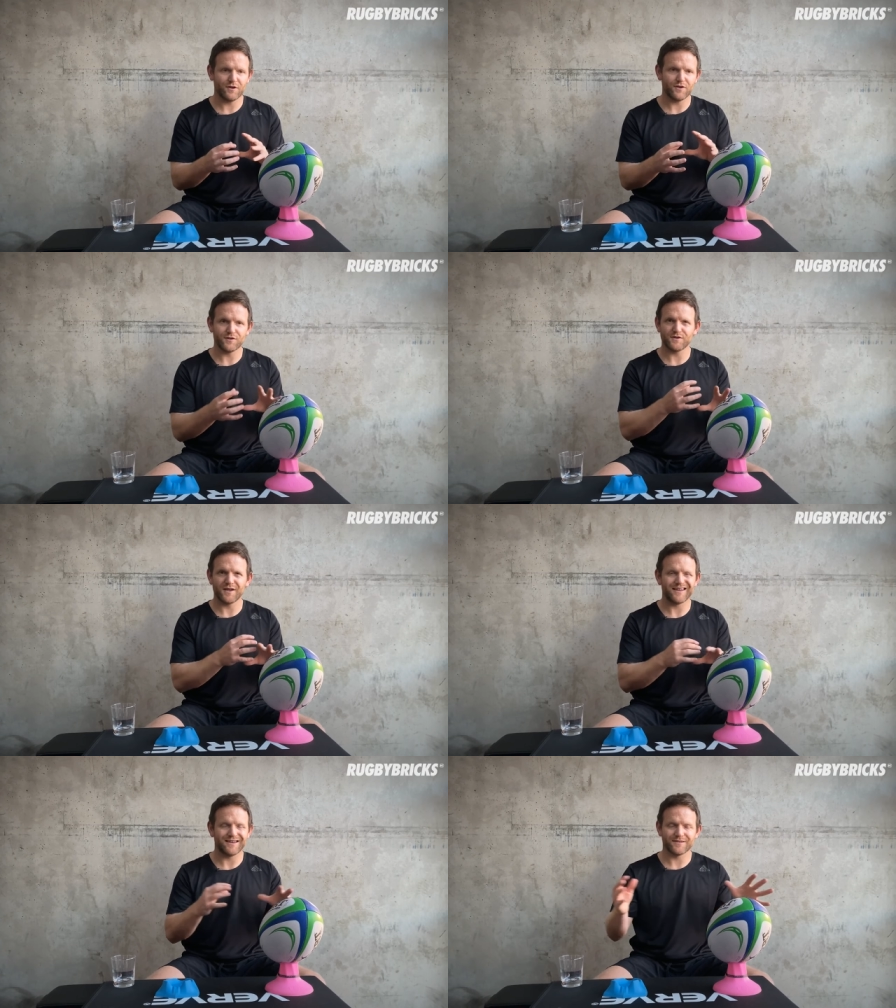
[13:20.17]
I used to
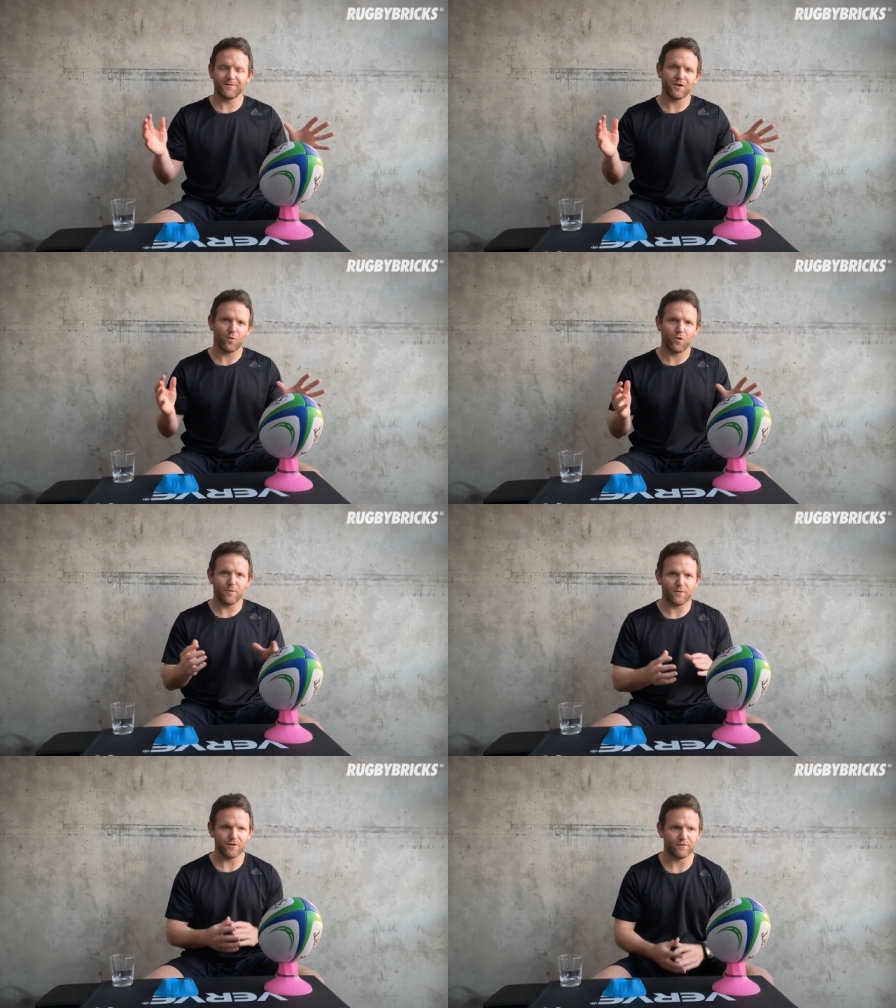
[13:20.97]
say it doesn't matter
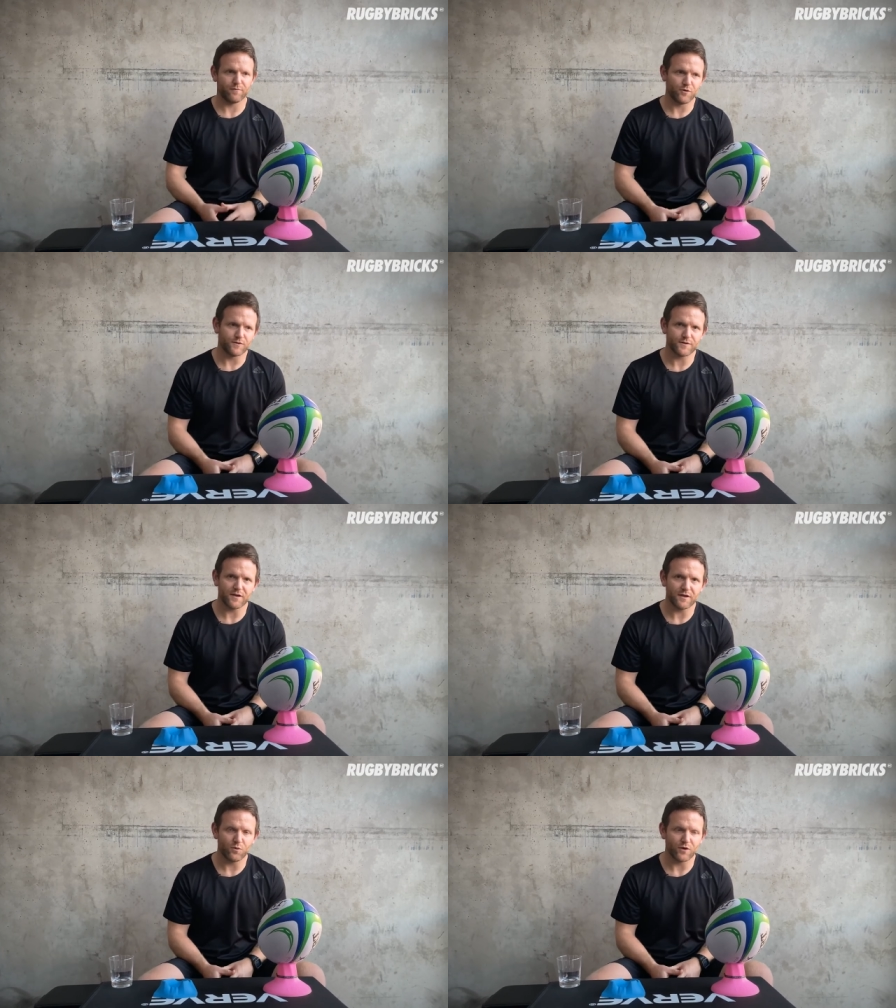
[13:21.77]
what pair of boots that
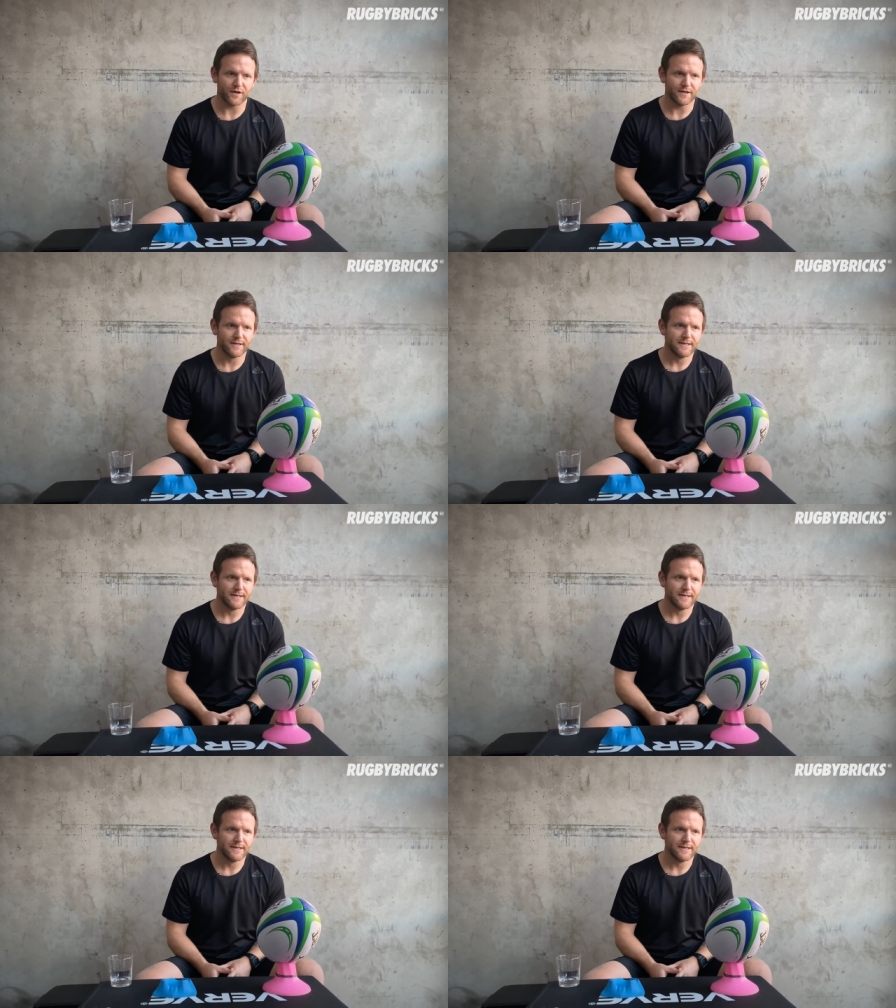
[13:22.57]
you wear,